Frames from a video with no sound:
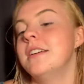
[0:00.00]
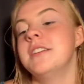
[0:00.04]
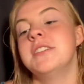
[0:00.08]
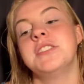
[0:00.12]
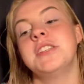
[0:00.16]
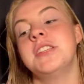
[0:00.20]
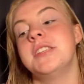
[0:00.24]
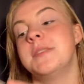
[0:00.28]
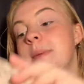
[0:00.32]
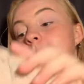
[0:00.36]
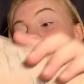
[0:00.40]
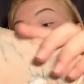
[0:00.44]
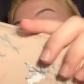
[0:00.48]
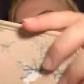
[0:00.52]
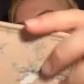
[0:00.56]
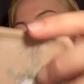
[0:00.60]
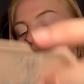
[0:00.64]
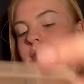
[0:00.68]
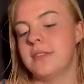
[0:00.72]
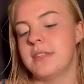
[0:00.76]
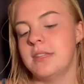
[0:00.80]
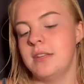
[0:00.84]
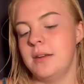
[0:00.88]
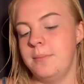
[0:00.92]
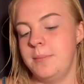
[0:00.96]
She's been
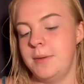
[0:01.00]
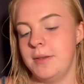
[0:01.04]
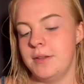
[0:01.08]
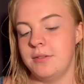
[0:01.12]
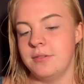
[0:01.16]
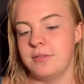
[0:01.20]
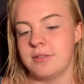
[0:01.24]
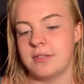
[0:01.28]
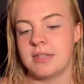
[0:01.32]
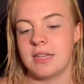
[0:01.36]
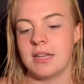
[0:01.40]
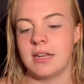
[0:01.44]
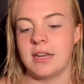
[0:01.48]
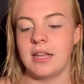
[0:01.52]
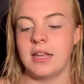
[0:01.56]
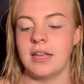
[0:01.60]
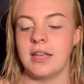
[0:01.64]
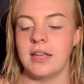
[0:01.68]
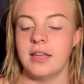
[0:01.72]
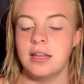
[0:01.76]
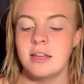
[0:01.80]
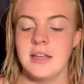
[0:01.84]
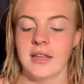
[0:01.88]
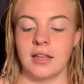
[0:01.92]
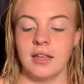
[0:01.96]
used and abused,
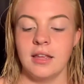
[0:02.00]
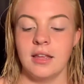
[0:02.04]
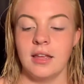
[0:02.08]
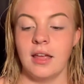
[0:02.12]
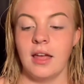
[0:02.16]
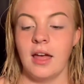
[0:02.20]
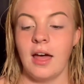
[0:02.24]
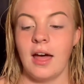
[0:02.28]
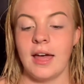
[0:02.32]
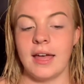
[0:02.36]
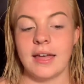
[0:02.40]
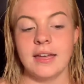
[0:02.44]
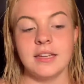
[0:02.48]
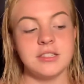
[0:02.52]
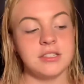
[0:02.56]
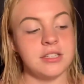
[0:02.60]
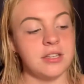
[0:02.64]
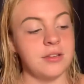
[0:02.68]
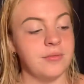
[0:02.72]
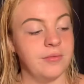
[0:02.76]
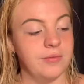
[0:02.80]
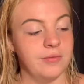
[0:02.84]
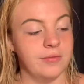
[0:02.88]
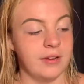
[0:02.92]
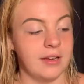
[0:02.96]
honey. I
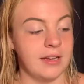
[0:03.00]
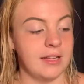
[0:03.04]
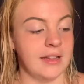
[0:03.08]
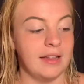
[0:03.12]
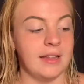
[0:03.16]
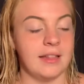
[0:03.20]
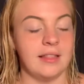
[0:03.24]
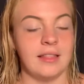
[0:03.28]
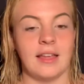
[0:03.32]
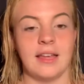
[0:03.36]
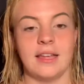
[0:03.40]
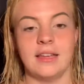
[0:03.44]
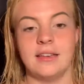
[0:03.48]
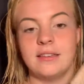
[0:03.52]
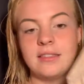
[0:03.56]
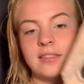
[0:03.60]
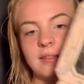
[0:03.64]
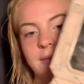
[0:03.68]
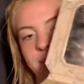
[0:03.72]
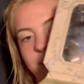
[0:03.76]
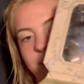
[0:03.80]
actually really liked the